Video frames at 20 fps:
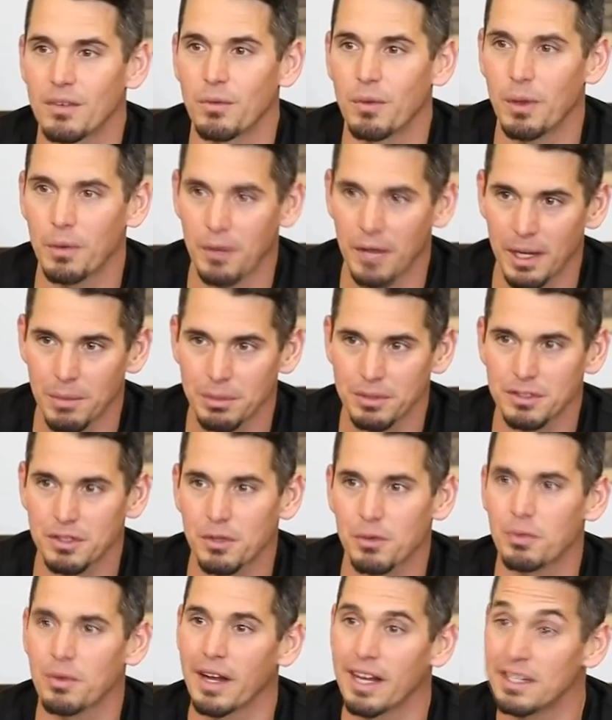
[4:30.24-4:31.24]
We were able
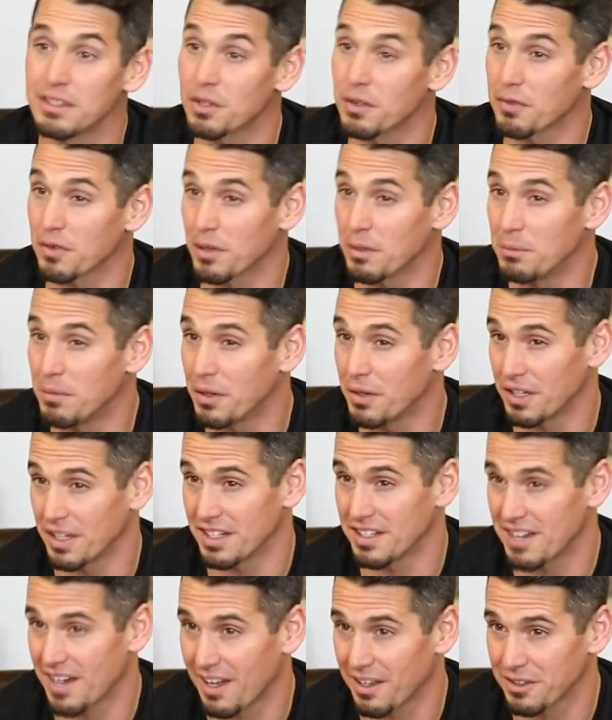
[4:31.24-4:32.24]
to raise over a
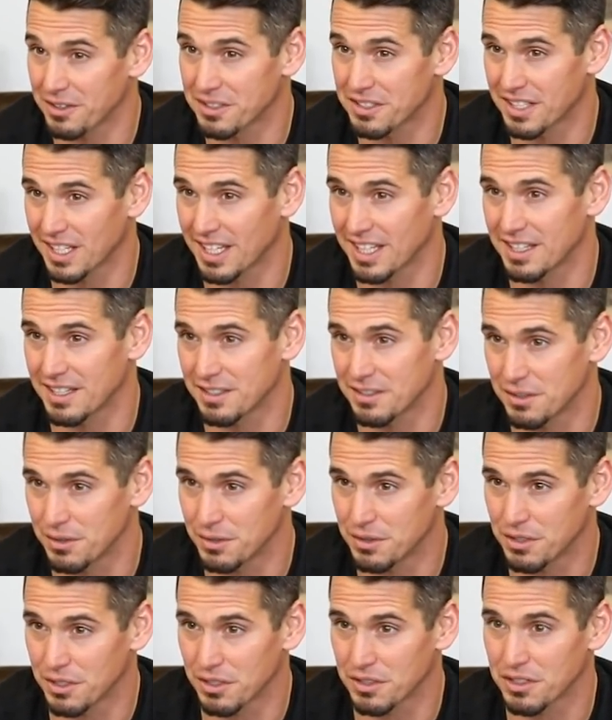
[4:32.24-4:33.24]
million dollars to get this new
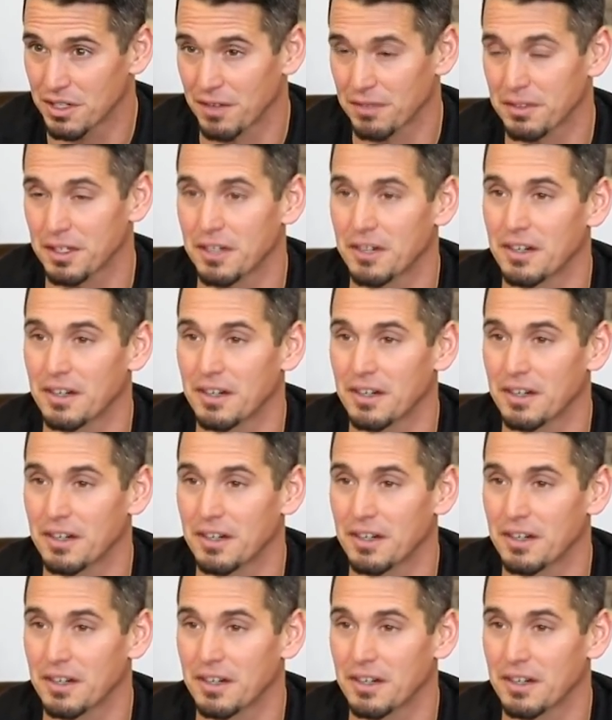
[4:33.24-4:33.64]
church off the